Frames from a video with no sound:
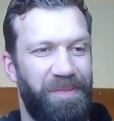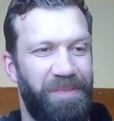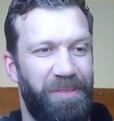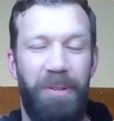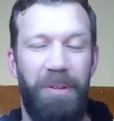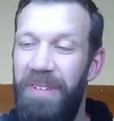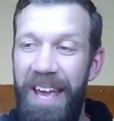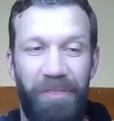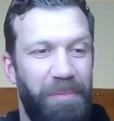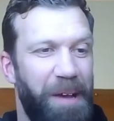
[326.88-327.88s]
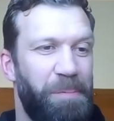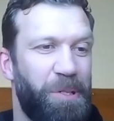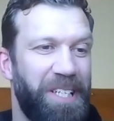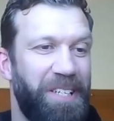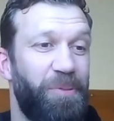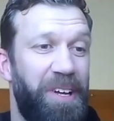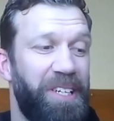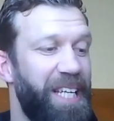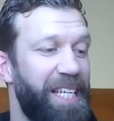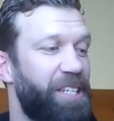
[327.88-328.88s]
Well, yeah, from my perspective as well,
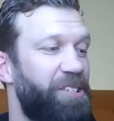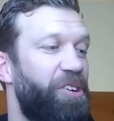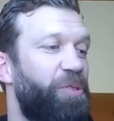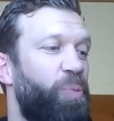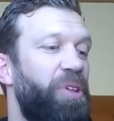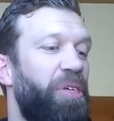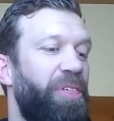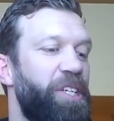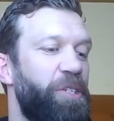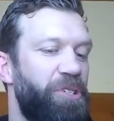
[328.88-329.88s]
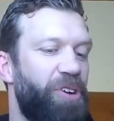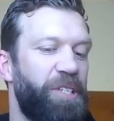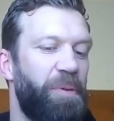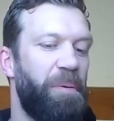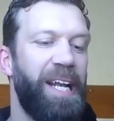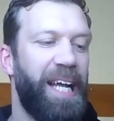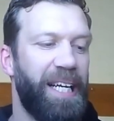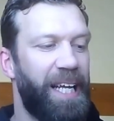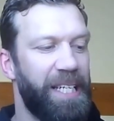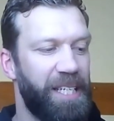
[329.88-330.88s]
because that's, you know, one of the things we try to embed in our
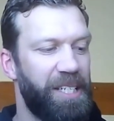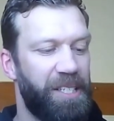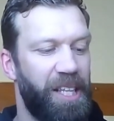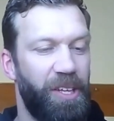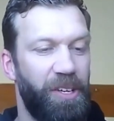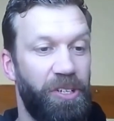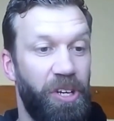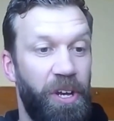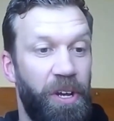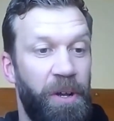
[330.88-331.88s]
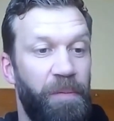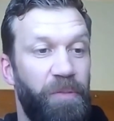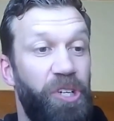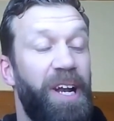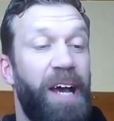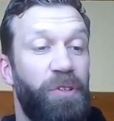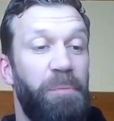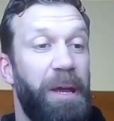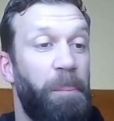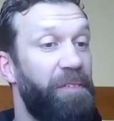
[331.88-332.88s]
clients is that you don't have to
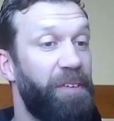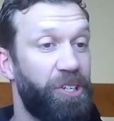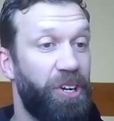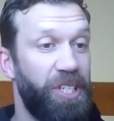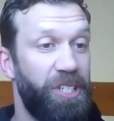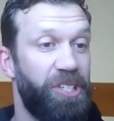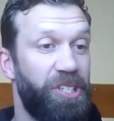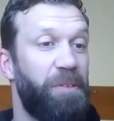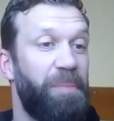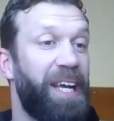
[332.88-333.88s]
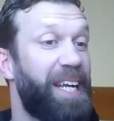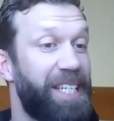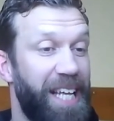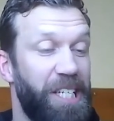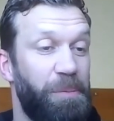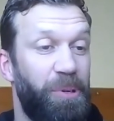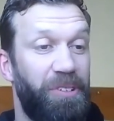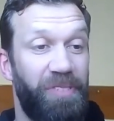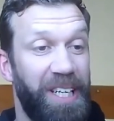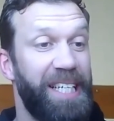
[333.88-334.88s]
make perfect choices. You just have to make kind of sensible,
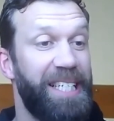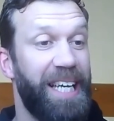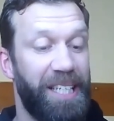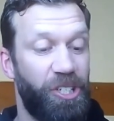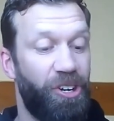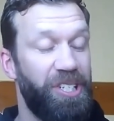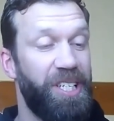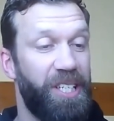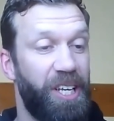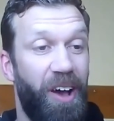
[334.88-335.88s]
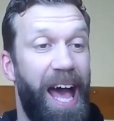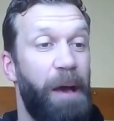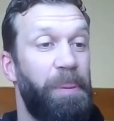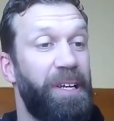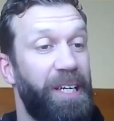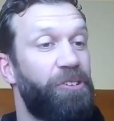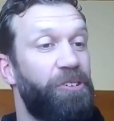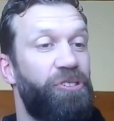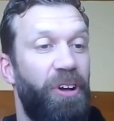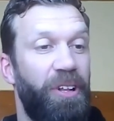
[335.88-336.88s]
realistic, and choices that you're happy and in
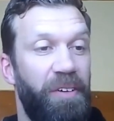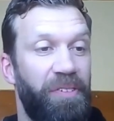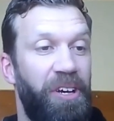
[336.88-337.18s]
control of.